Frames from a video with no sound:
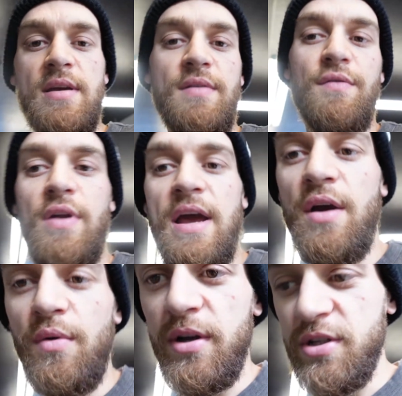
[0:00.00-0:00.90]
For
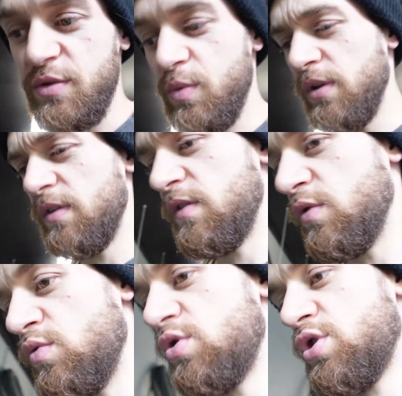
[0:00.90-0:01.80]
now I just want
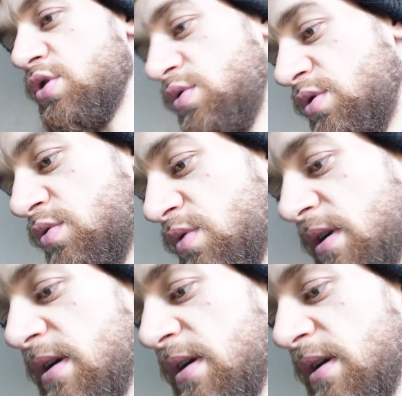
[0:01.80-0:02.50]
to show you